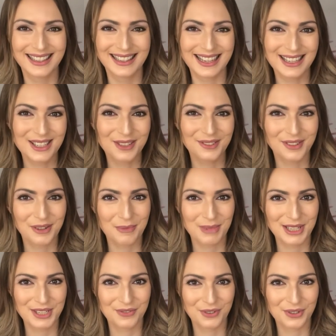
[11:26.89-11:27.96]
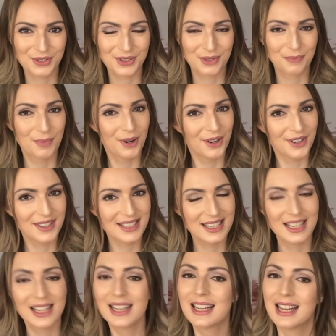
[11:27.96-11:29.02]
Thank you very much for your support.
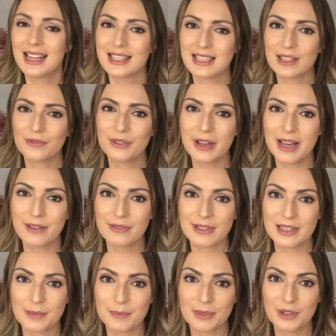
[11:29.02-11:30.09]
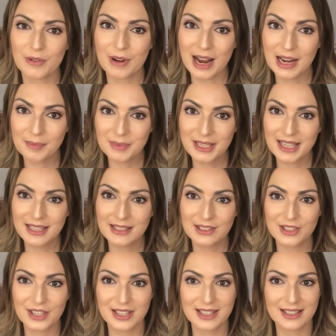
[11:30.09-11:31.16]
And if you haven't subscribed yet,
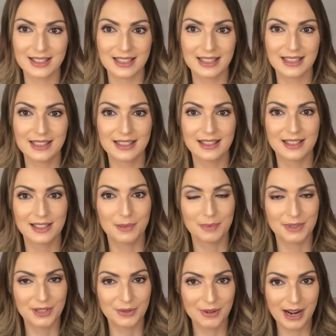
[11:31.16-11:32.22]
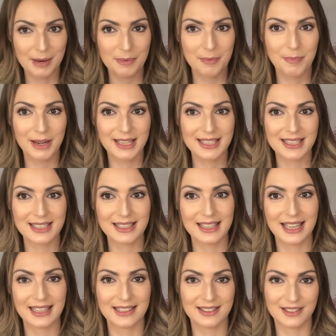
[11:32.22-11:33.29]
just hit the subscribe button
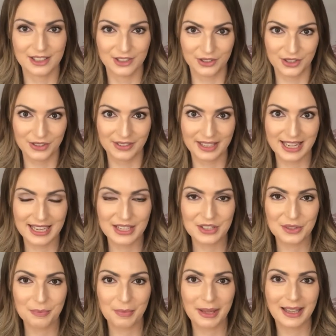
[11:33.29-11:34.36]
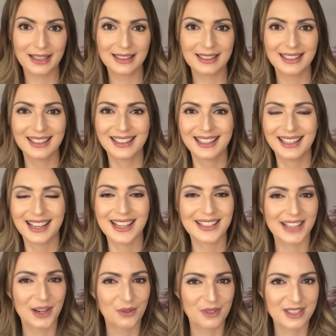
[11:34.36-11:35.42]
and the notification bell, and
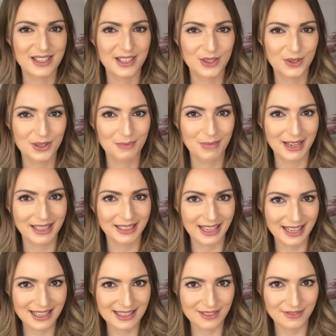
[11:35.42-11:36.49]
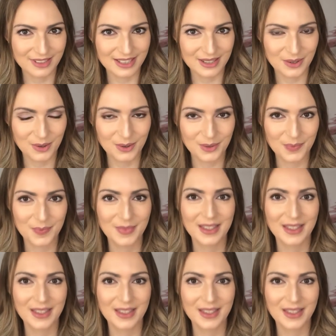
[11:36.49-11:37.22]
I will see you in my next video.